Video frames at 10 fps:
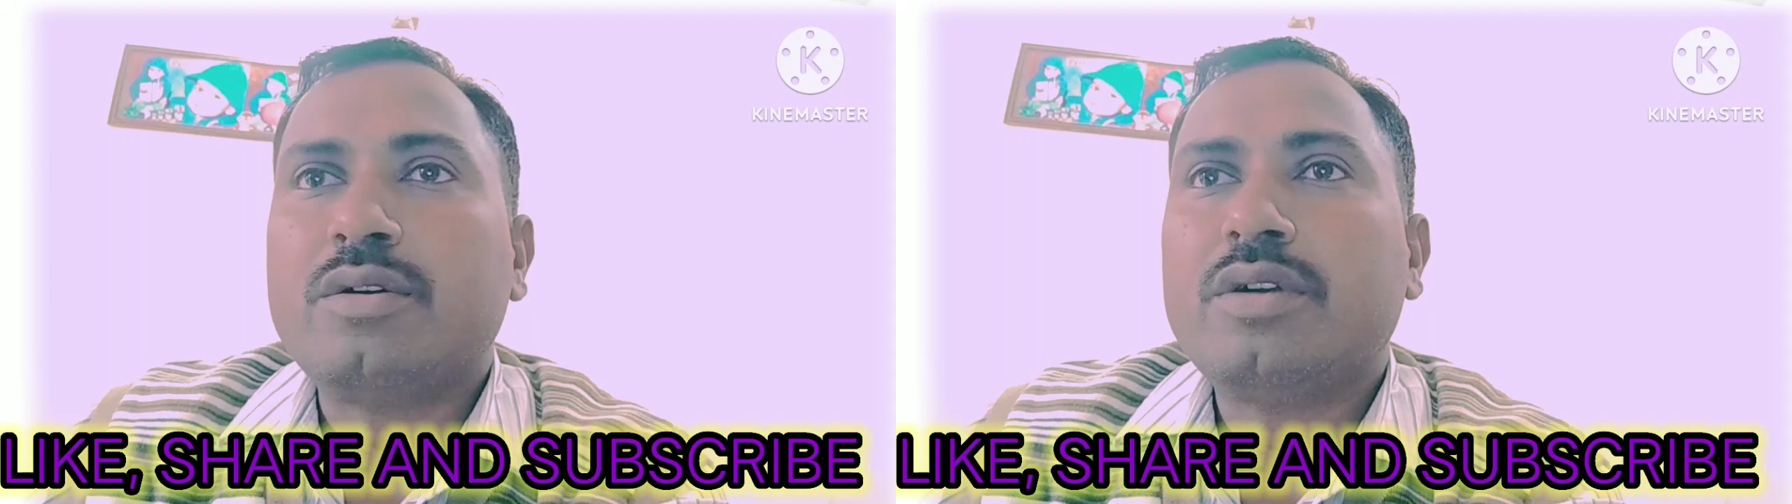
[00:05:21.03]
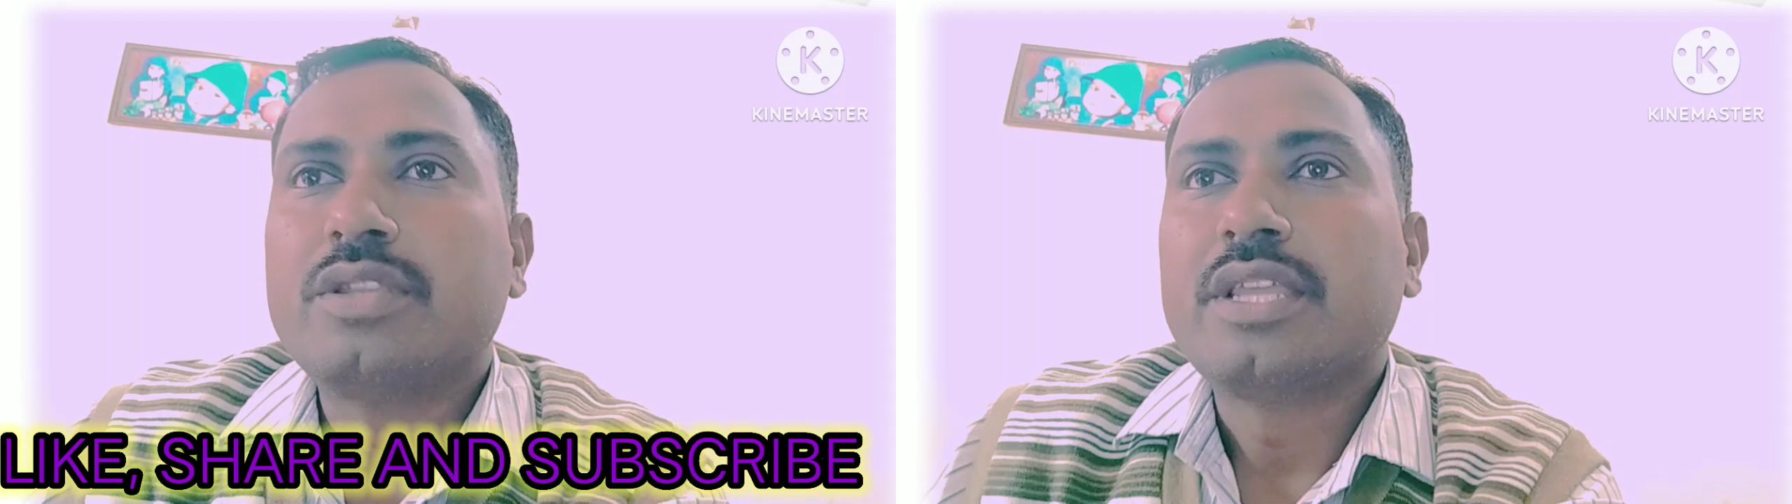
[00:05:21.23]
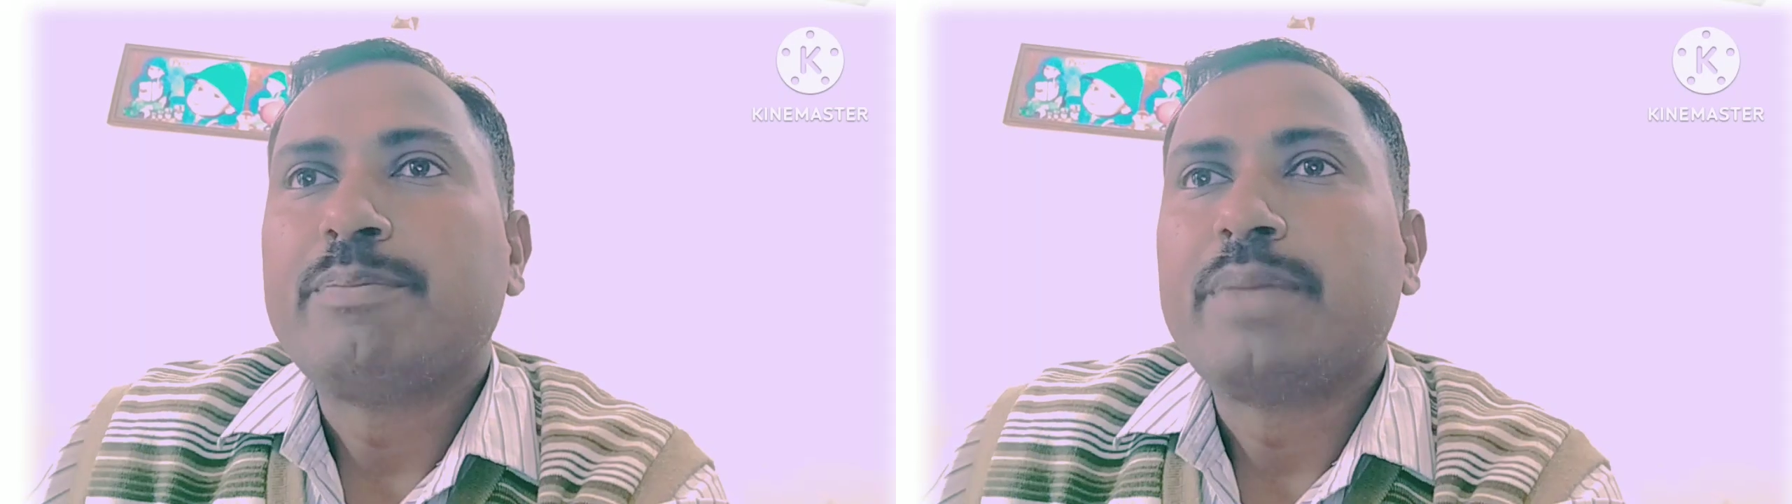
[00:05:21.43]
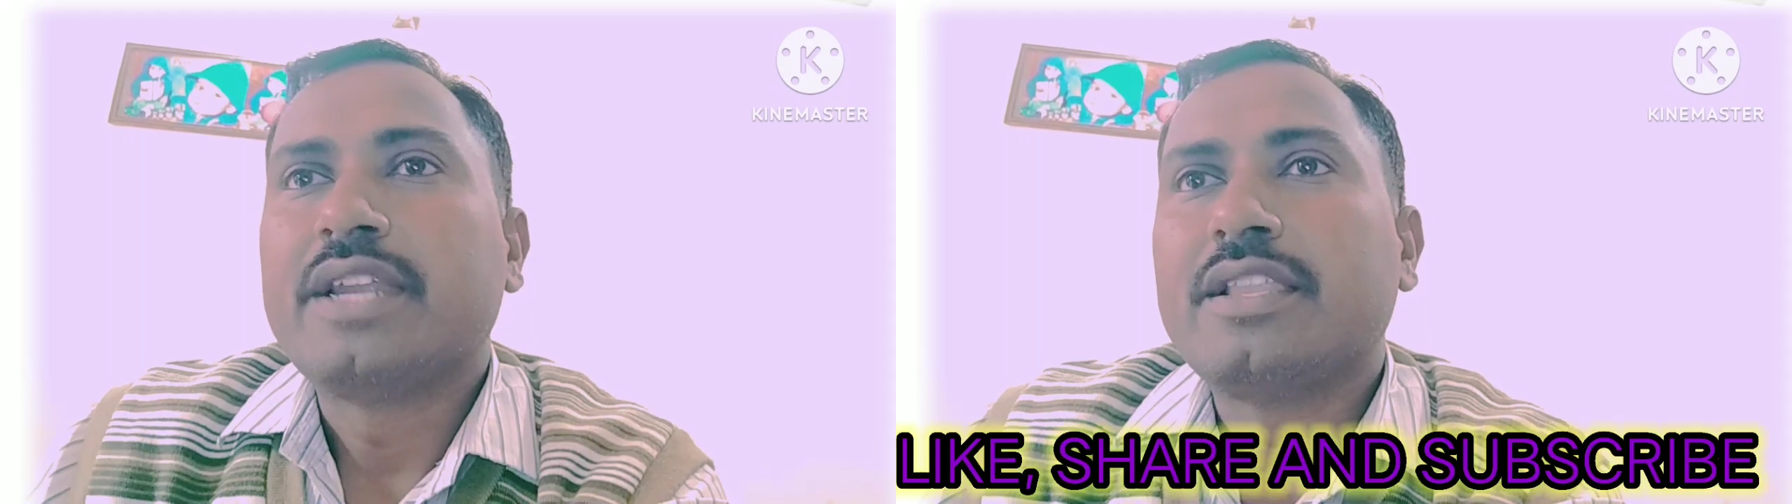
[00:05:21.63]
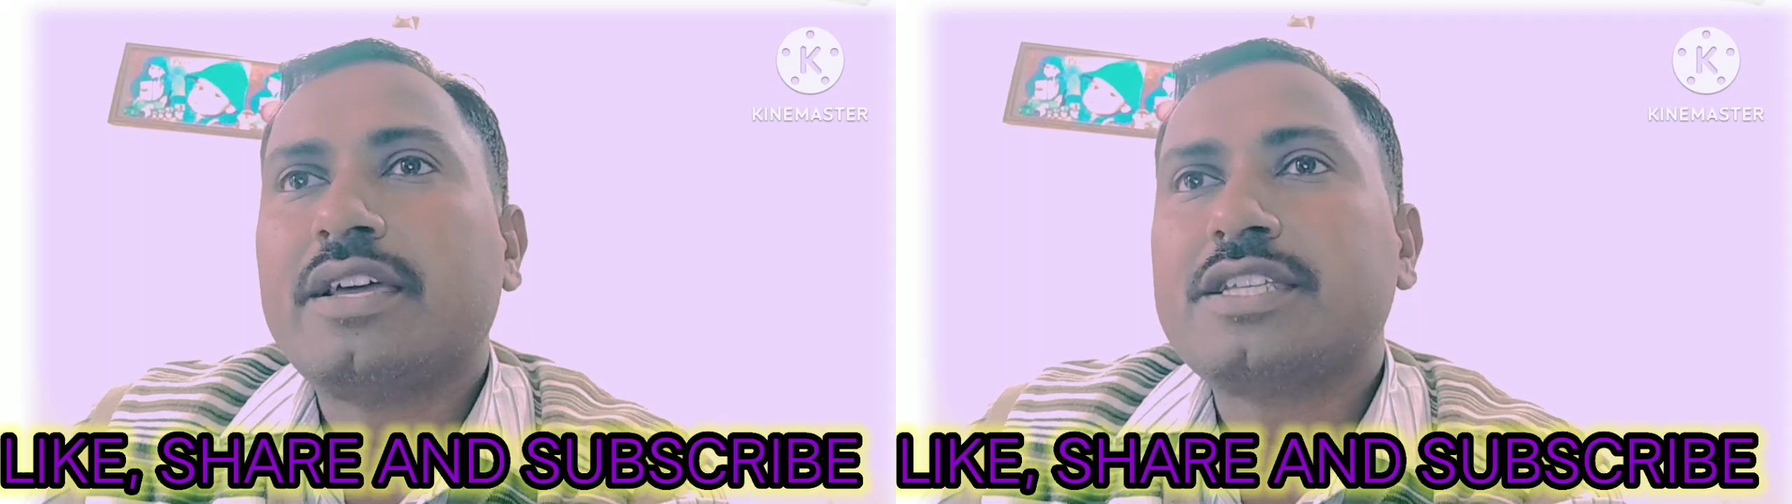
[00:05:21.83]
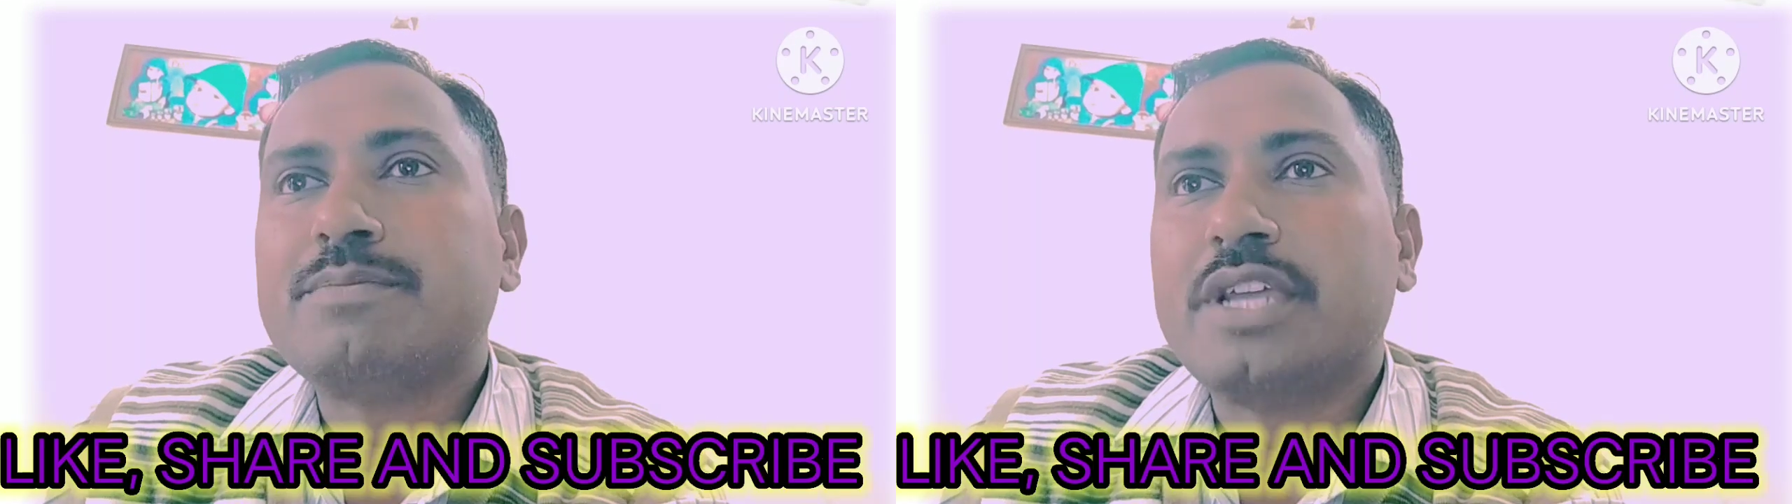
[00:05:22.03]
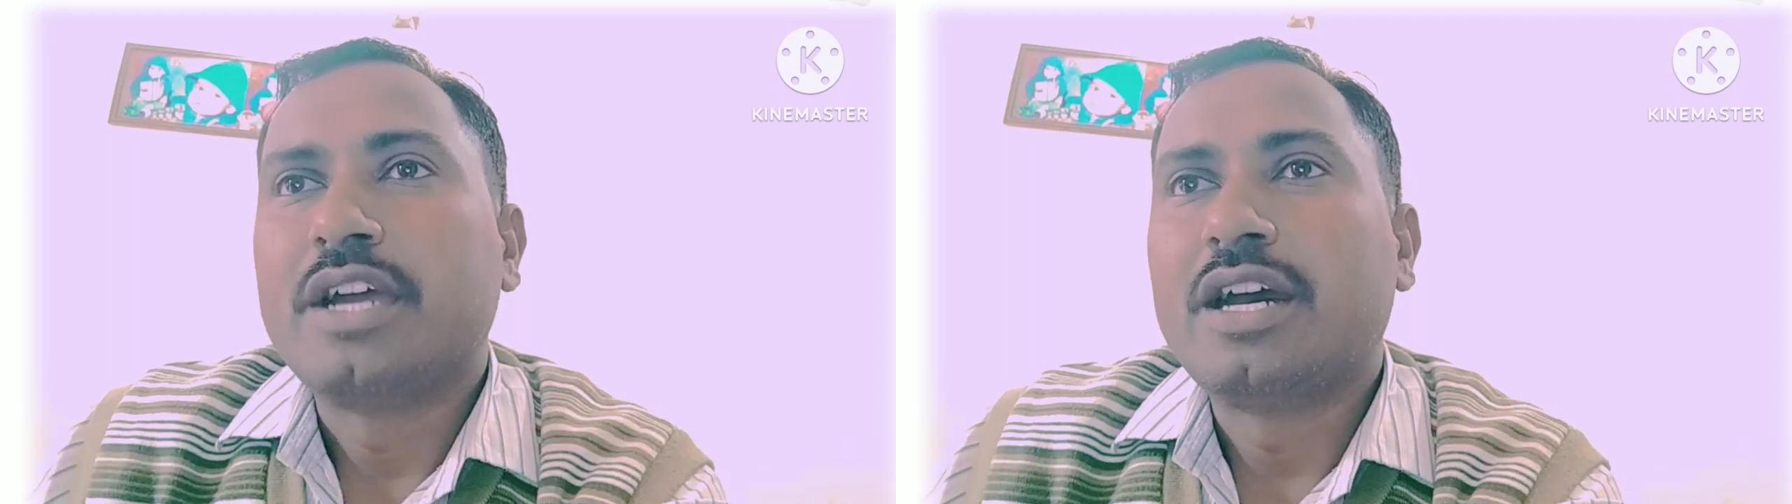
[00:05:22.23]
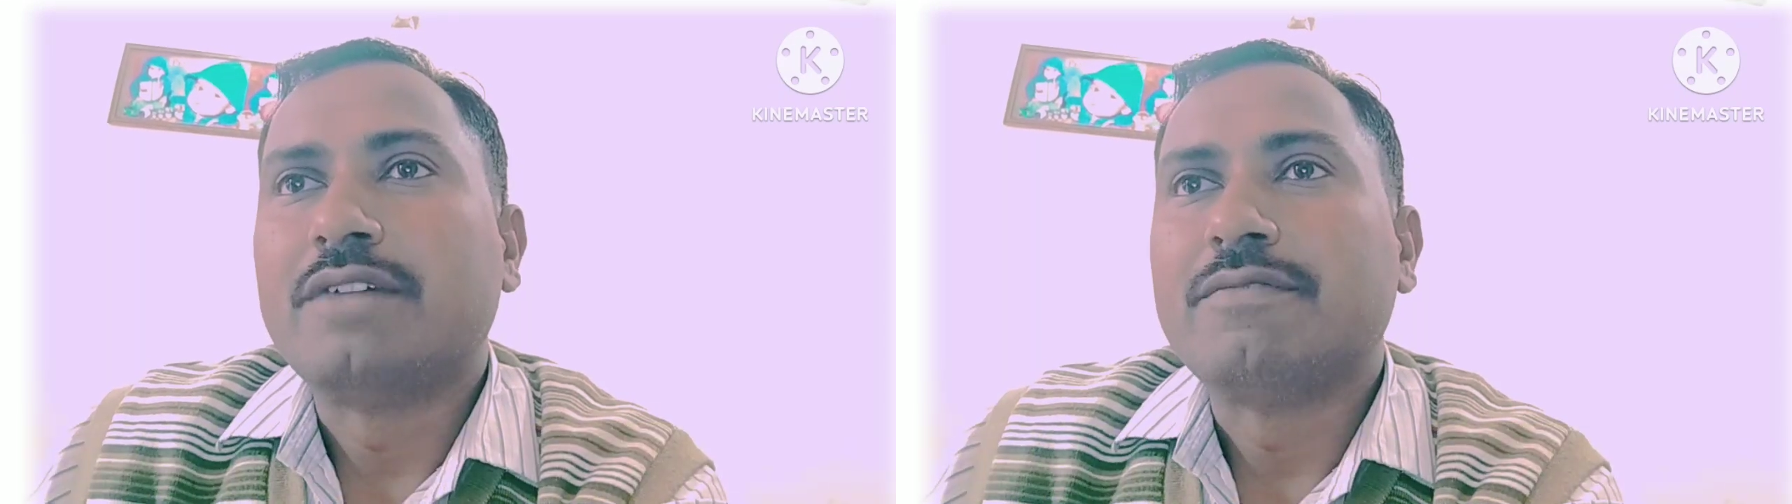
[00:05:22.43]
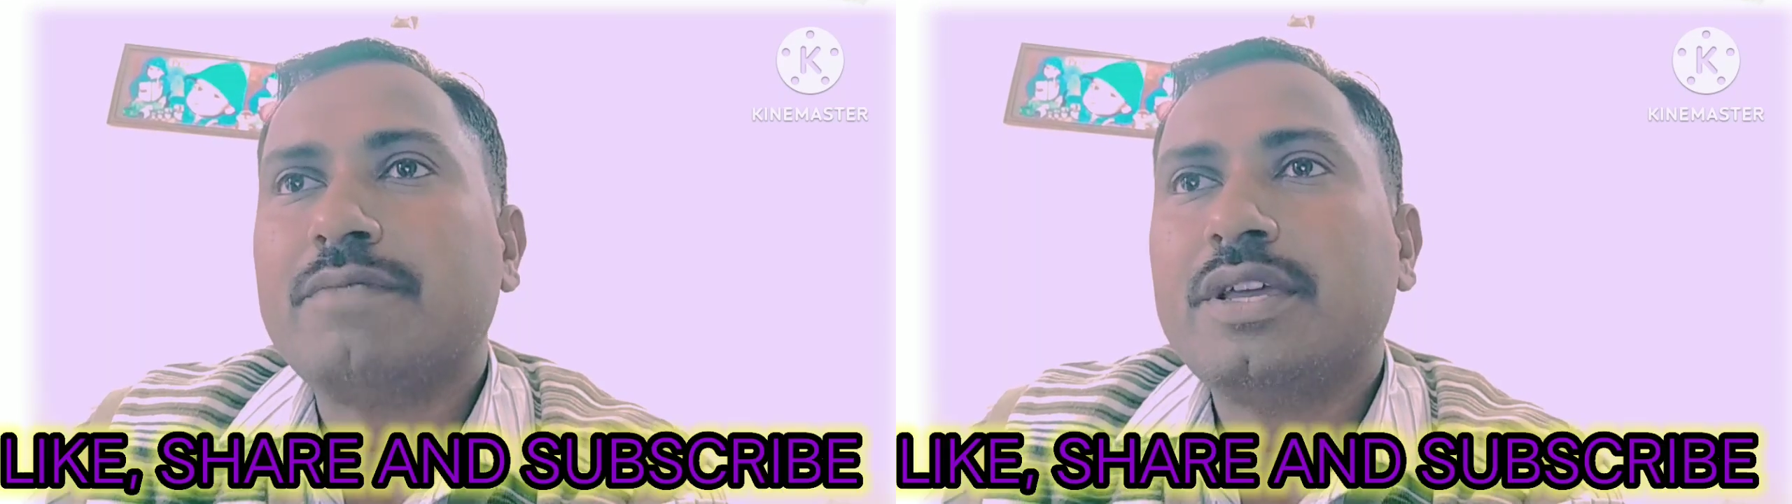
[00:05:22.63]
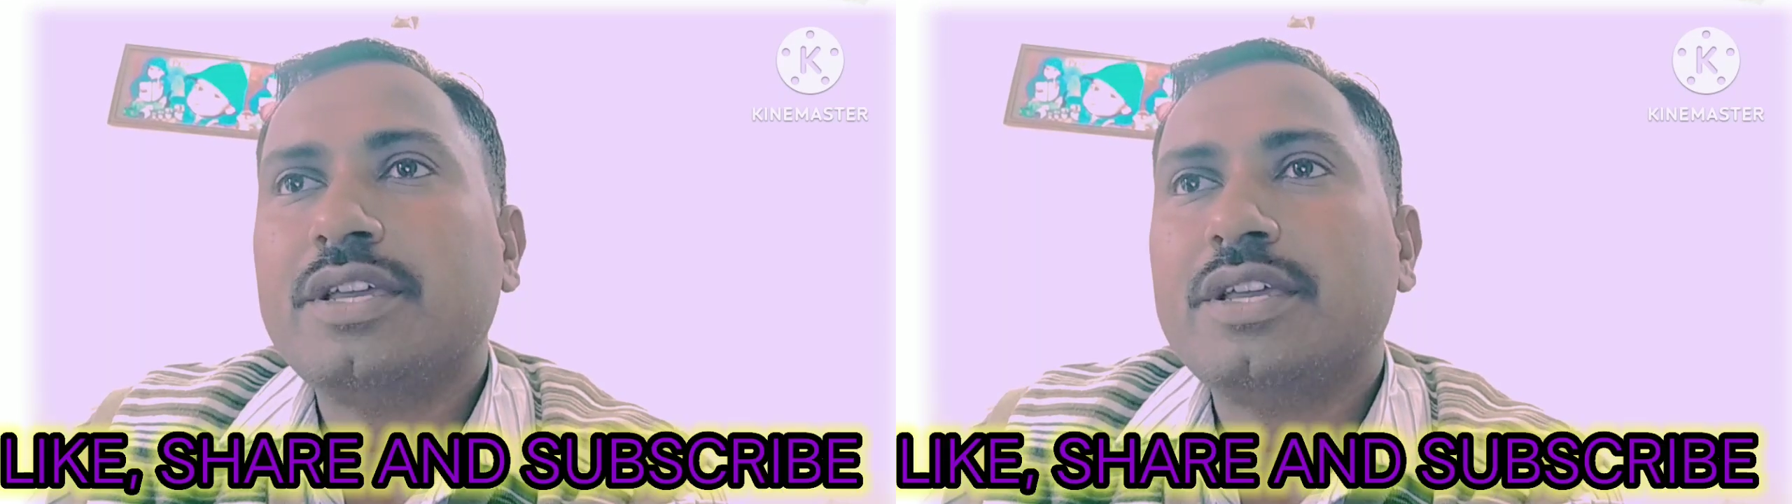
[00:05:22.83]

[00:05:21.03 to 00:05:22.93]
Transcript: on the peddler's behalf.